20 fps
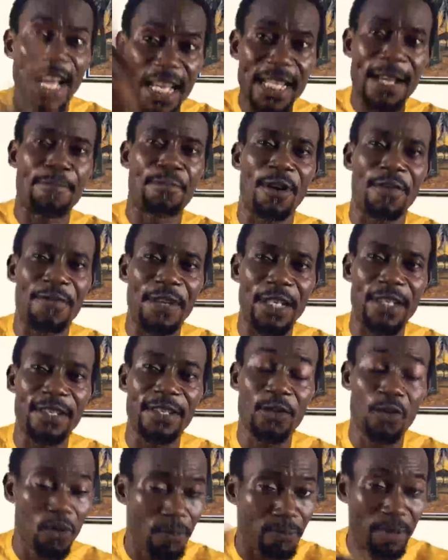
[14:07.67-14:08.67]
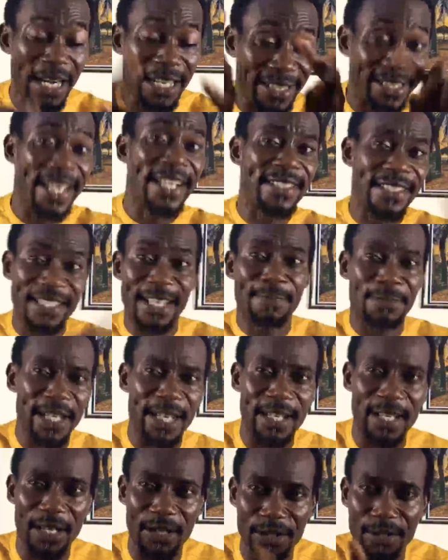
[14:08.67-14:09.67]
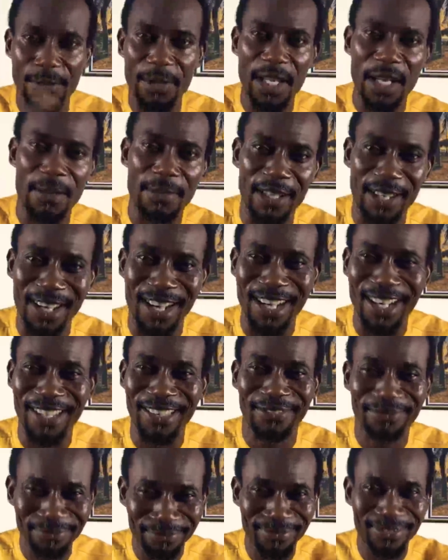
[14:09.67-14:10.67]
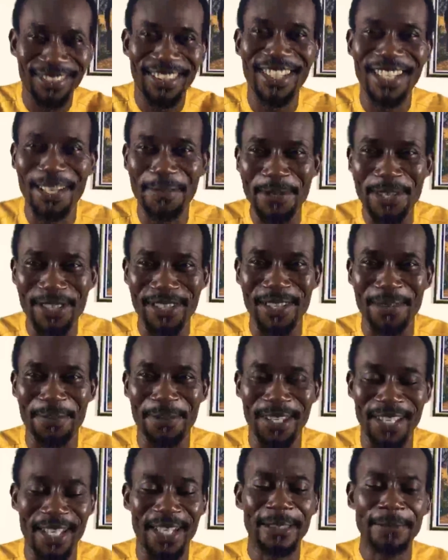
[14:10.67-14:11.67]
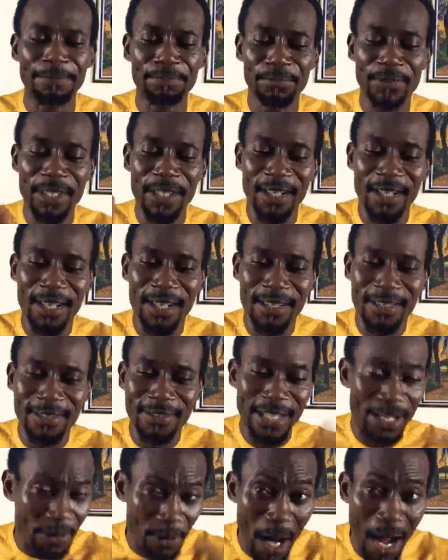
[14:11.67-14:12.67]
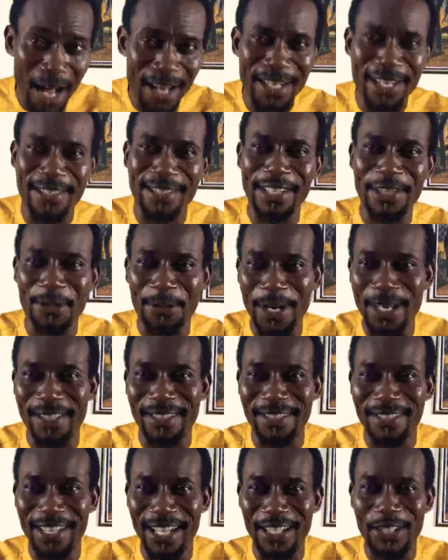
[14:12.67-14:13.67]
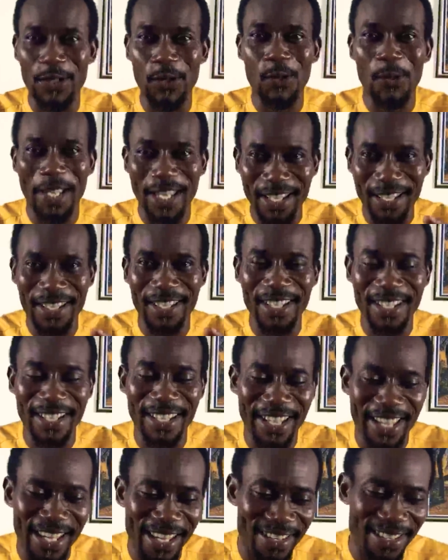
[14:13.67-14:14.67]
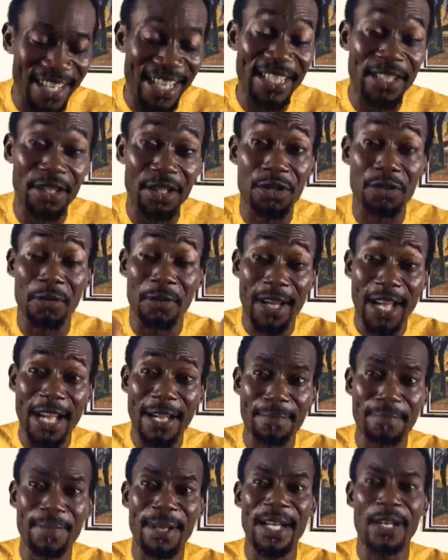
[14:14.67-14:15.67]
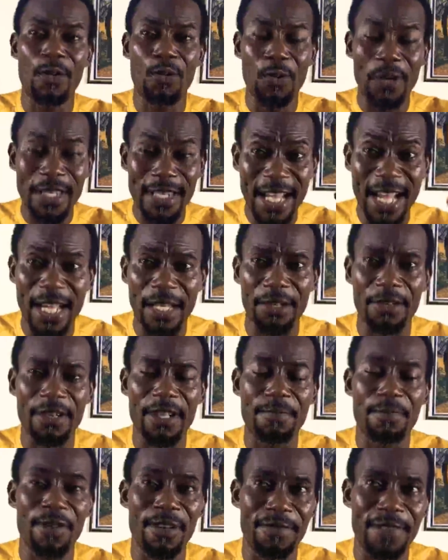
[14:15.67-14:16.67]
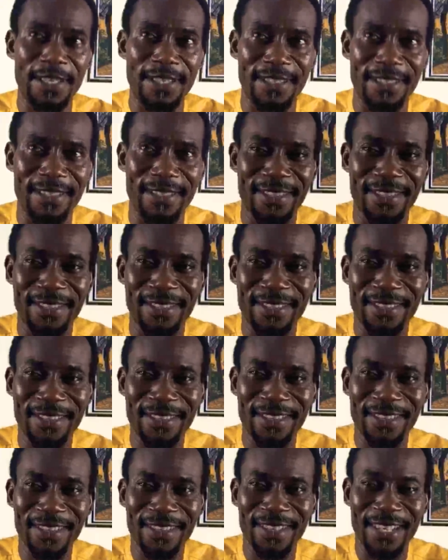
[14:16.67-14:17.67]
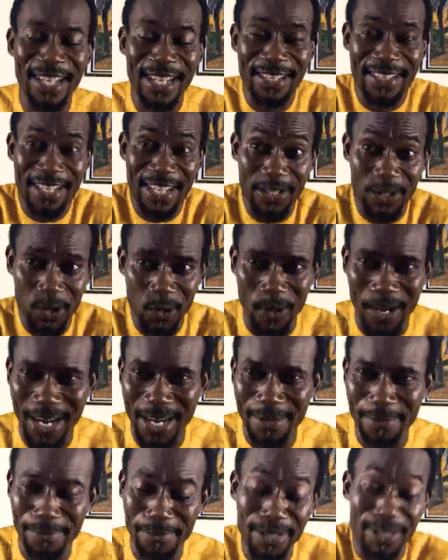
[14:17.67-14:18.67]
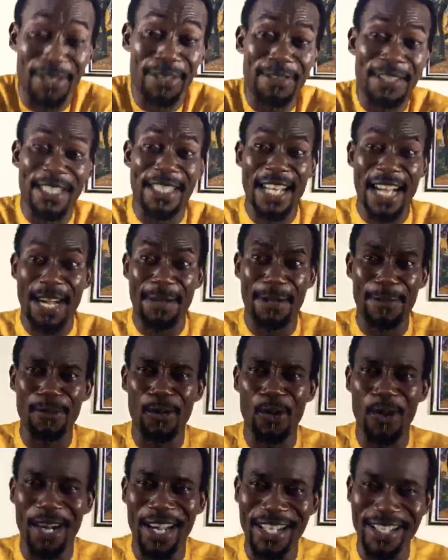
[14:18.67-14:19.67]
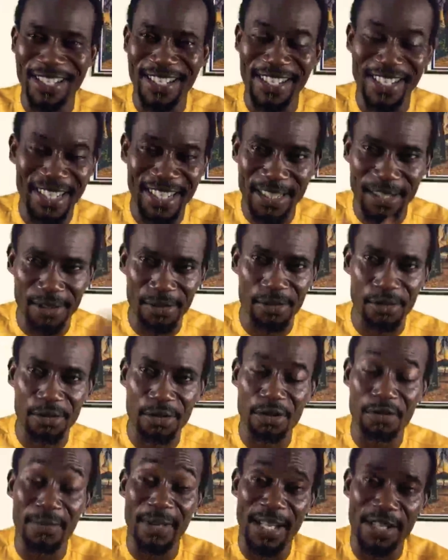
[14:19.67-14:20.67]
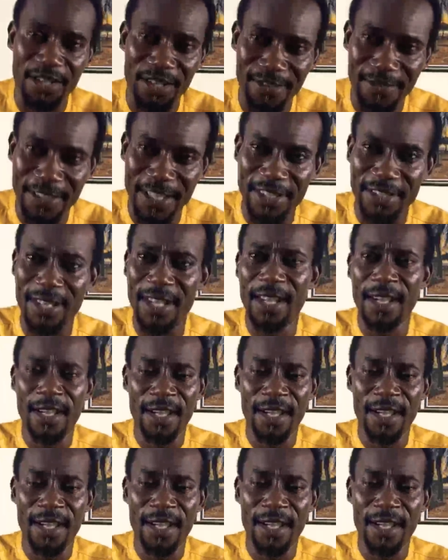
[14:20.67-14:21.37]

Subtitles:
other prophet who predicts something else become a liar. Let me stop here. There are other secrets that we engage in to come back with accurate prophecies. And that's why most of the time I'm quiet and I don't do too much of these